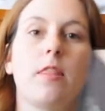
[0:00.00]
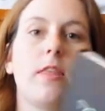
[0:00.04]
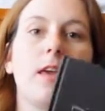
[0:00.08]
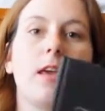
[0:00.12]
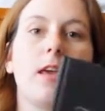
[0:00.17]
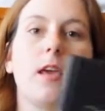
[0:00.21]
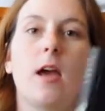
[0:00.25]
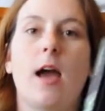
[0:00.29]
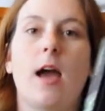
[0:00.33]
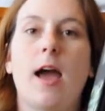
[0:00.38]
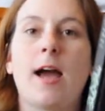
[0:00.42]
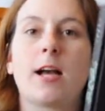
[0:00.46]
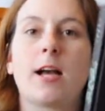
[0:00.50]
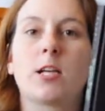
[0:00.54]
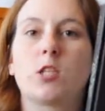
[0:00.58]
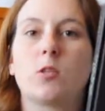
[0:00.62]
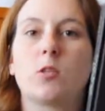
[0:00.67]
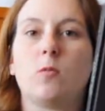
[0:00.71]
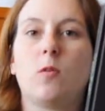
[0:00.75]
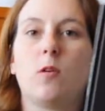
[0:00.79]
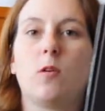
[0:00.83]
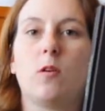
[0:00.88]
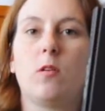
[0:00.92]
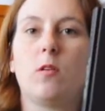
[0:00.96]
The
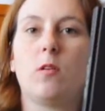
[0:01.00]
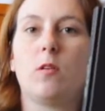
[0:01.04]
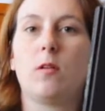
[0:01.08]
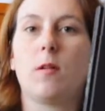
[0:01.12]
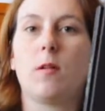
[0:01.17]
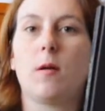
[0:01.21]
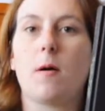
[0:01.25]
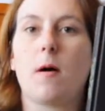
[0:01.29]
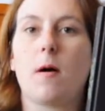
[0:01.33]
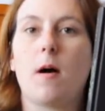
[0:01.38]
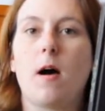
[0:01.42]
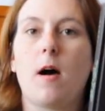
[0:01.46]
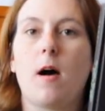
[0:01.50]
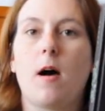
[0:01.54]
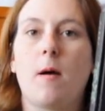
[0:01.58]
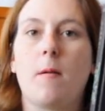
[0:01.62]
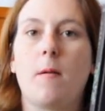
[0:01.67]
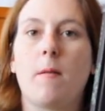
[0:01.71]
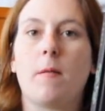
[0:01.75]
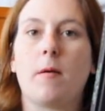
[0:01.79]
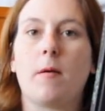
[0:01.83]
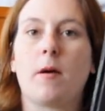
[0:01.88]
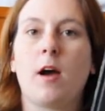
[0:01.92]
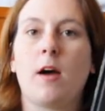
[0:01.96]
actual
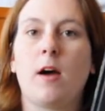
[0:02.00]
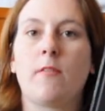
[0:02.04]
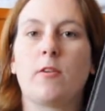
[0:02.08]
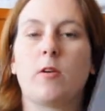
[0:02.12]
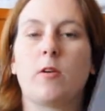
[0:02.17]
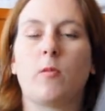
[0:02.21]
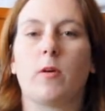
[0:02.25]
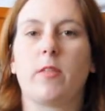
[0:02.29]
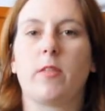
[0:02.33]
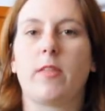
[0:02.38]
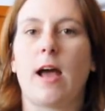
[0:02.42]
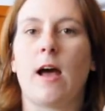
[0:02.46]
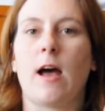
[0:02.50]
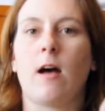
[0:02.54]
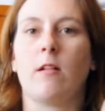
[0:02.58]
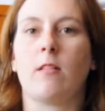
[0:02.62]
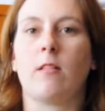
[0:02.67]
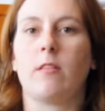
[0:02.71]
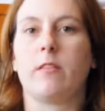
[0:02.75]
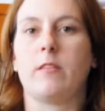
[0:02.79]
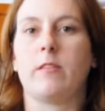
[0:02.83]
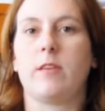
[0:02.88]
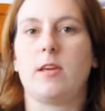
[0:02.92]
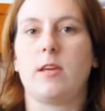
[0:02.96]
cover
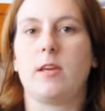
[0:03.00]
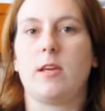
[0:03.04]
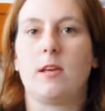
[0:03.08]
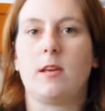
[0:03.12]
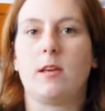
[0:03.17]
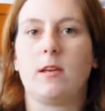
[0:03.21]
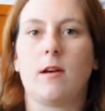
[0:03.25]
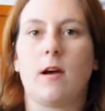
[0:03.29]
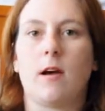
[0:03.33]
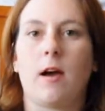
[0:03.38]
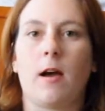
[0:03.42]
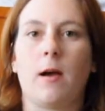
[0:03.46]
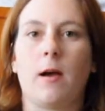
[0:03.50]
without the